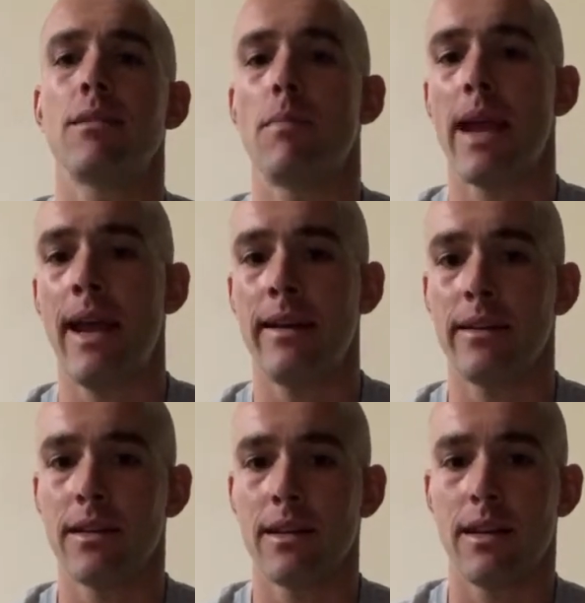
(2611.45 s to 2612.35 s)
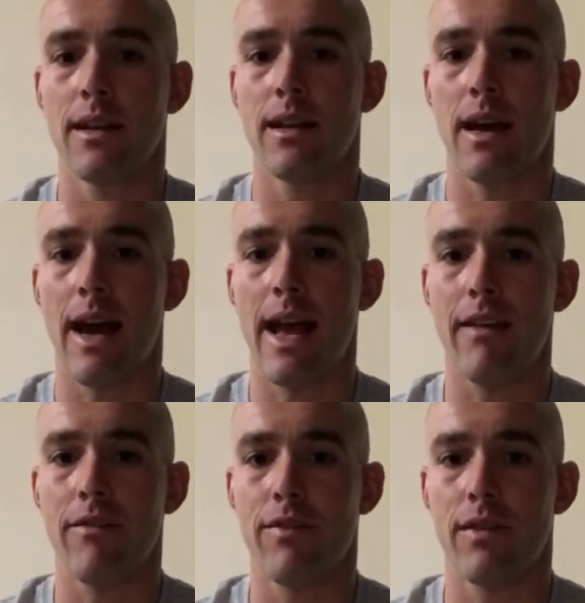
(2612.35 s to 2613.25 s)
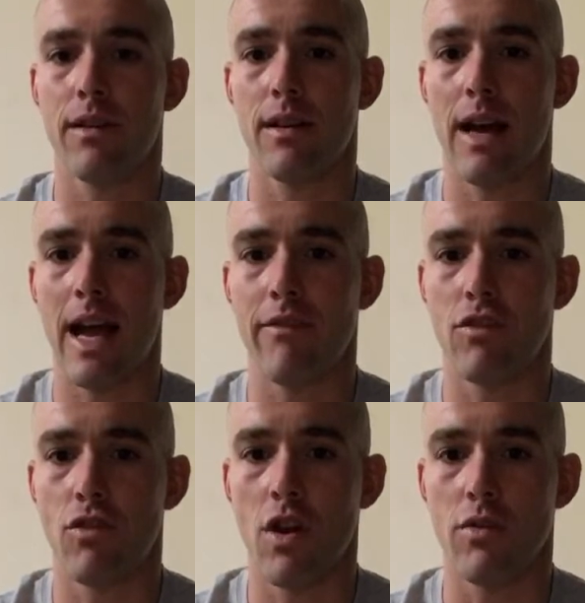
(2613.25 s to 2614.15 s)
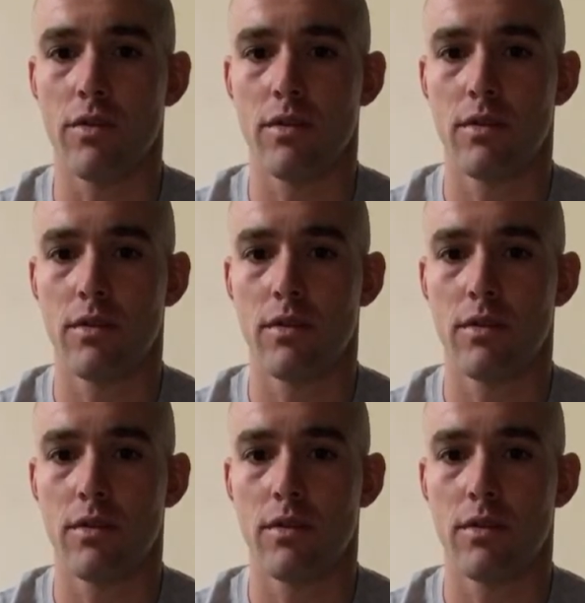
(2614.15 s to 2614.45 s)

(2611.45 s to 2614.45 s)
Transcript: man I have I have grown